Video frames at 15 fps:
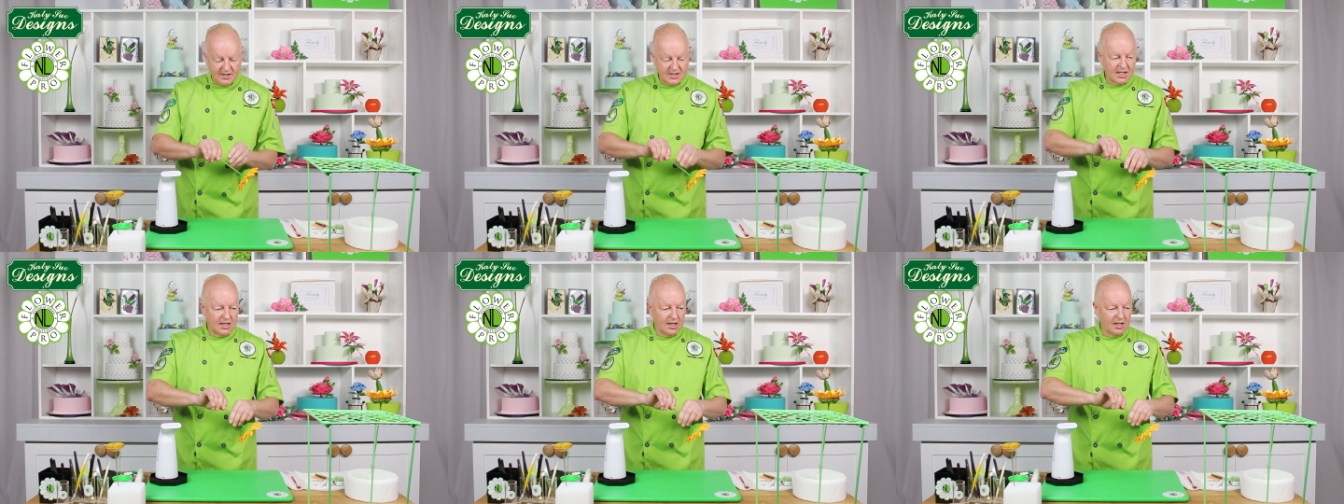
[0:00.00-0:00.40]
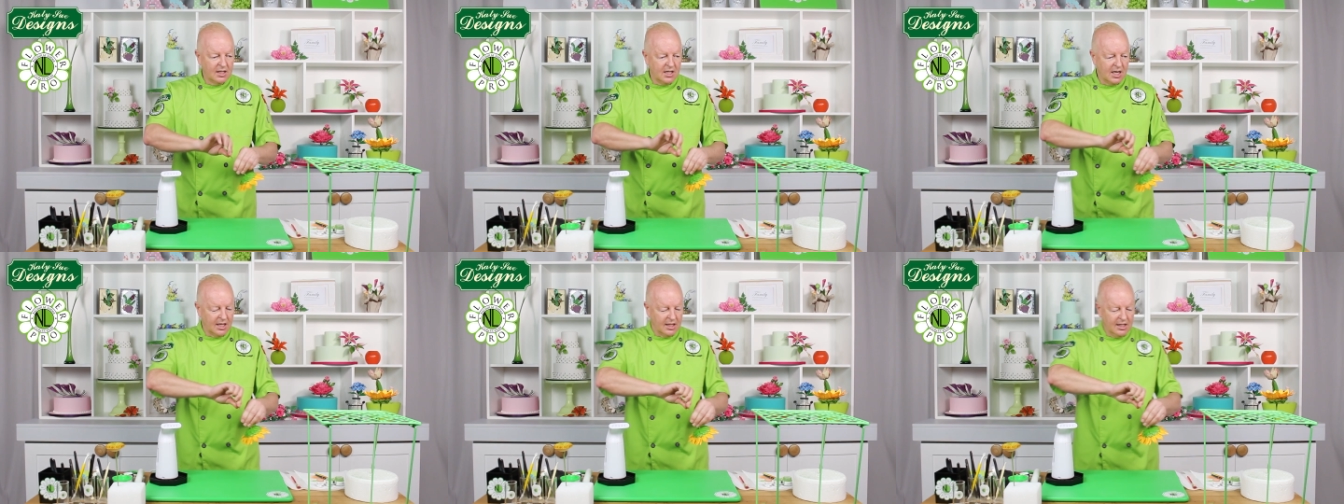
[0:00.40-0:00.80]
of a subtle
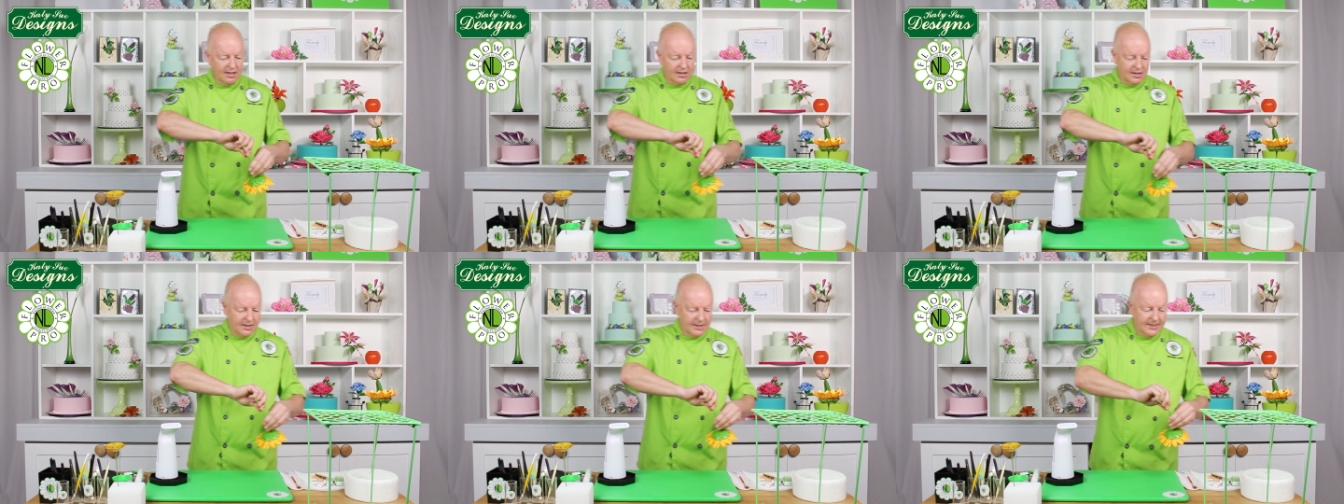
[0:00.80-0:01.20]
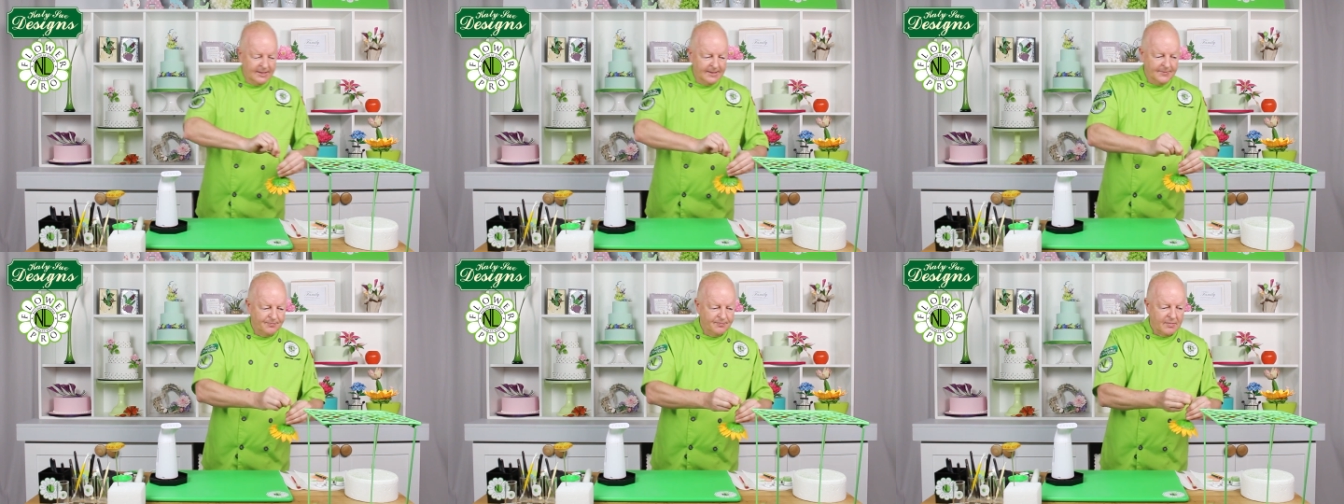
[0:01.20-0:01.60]
color.
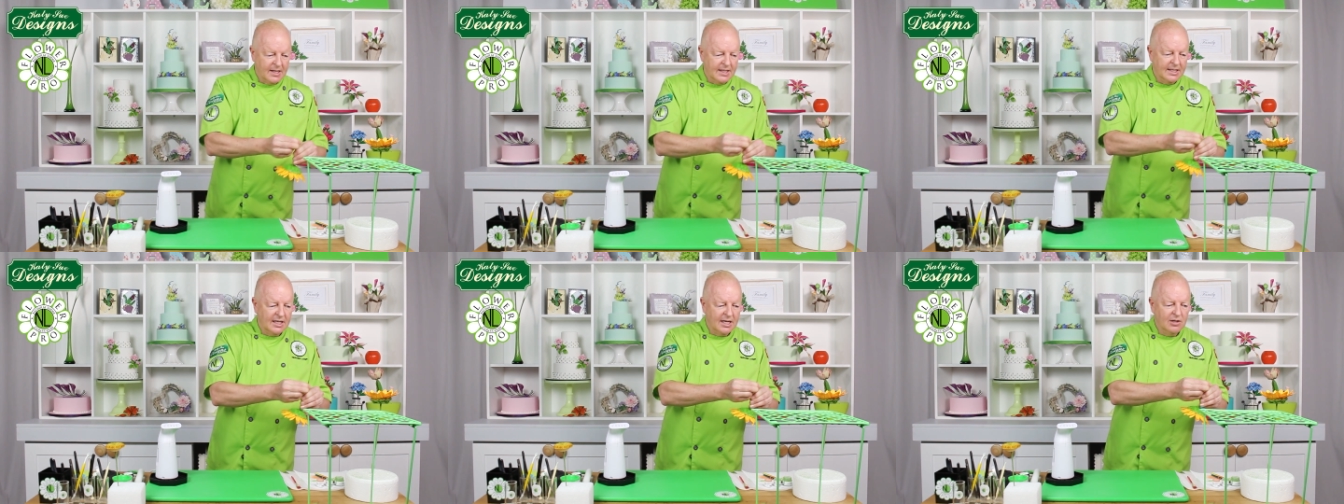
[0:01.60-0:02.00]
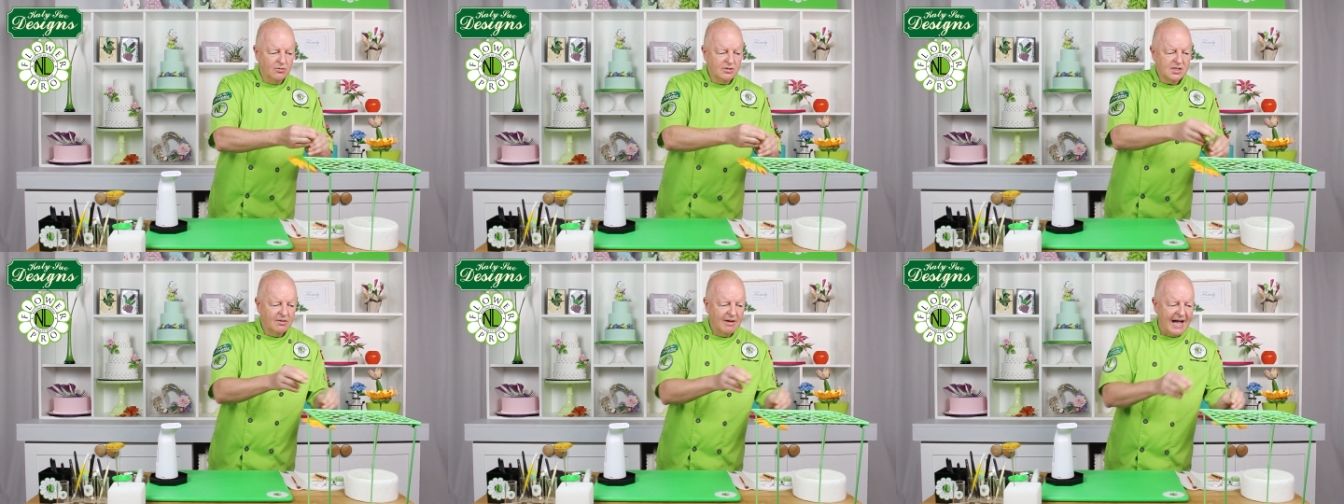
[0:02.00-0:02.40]
And then I
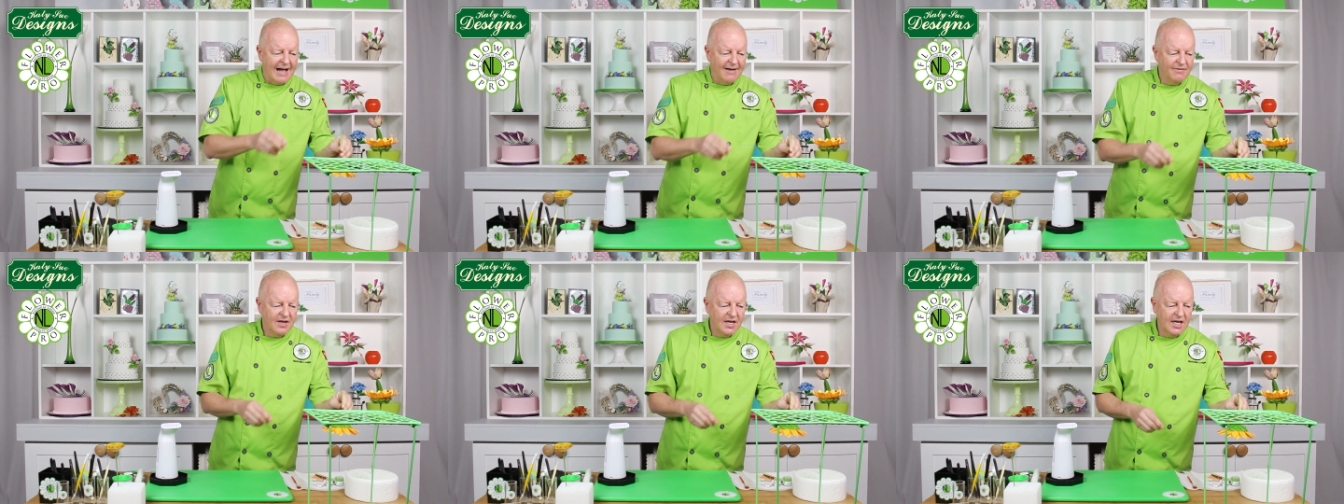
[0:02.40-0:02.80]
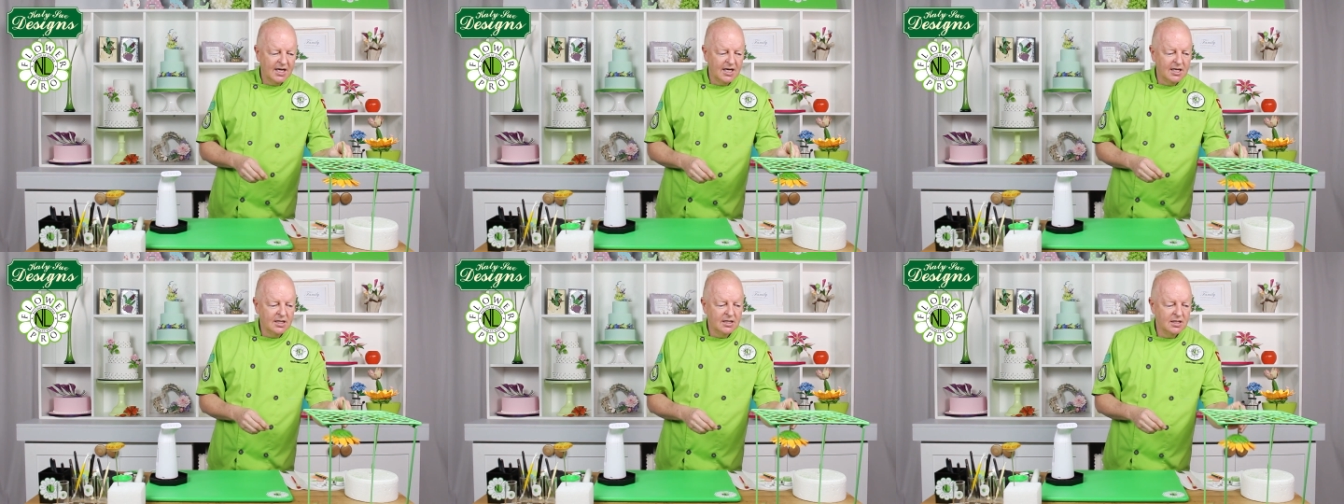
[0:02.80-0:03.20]
also have
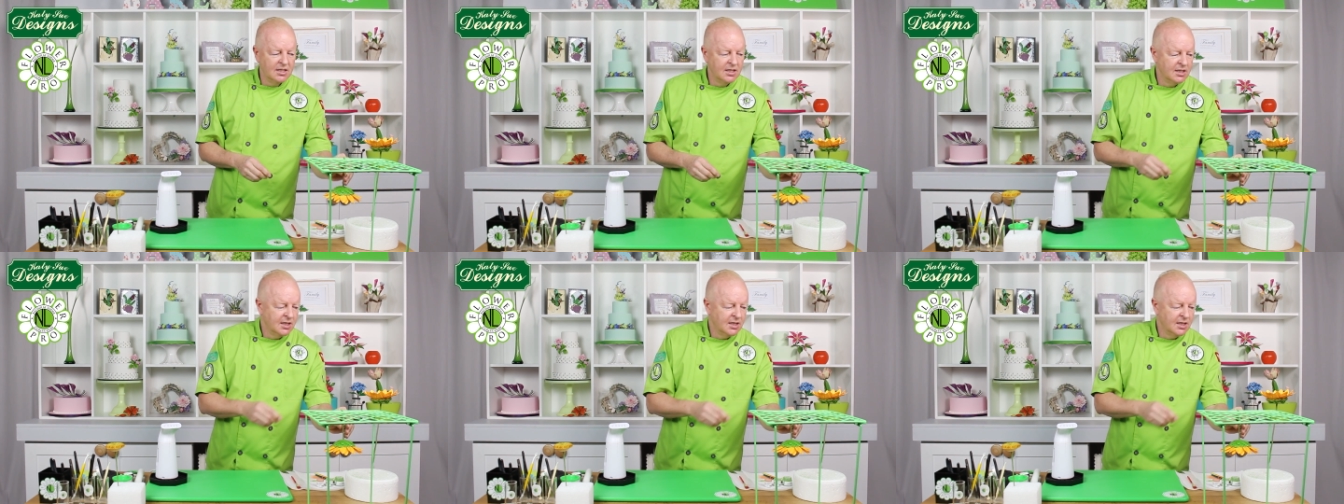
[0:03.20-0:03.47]
here